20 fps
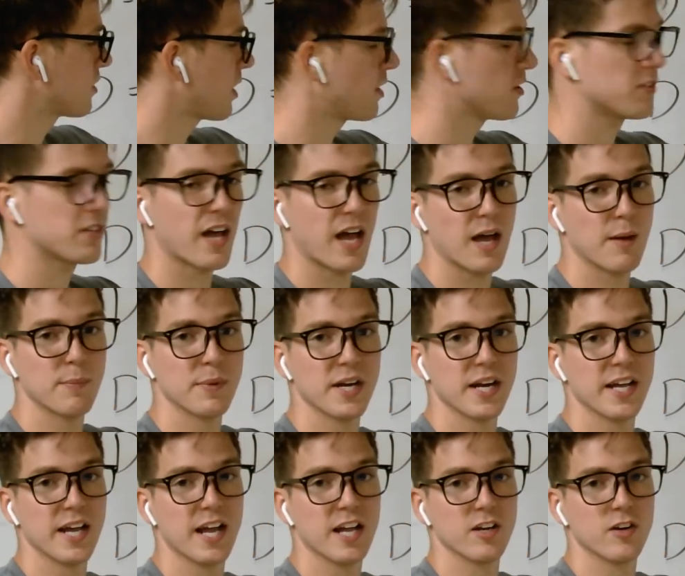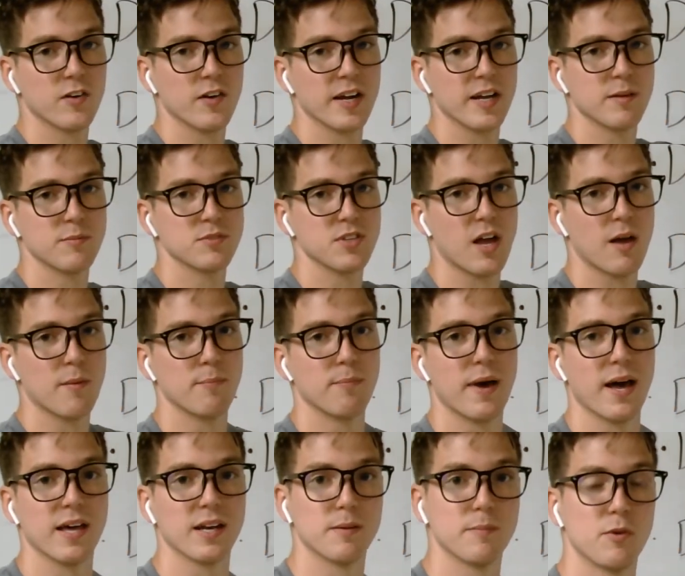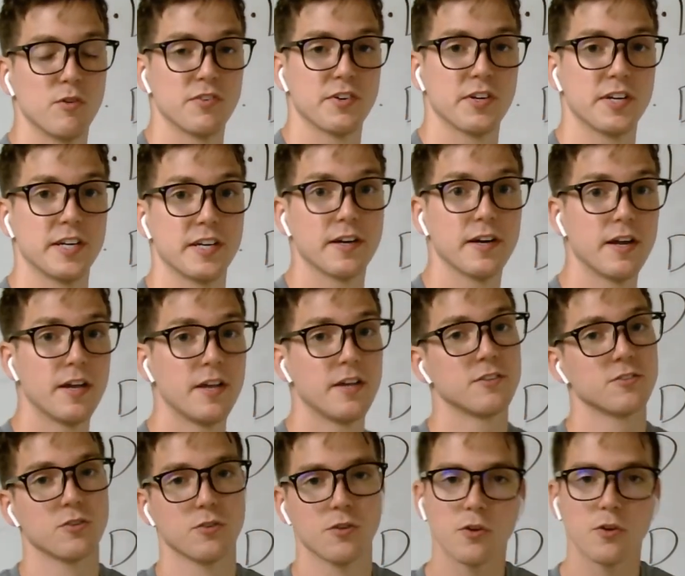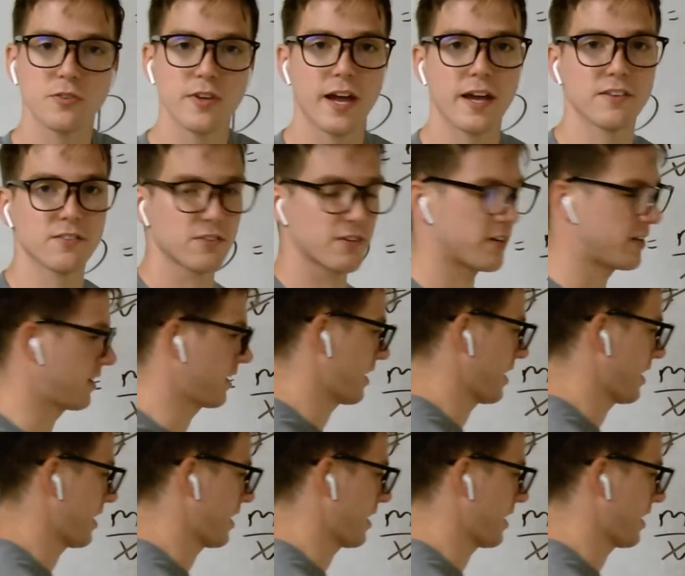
on top and I got grams on bottom over here. So those guys are going to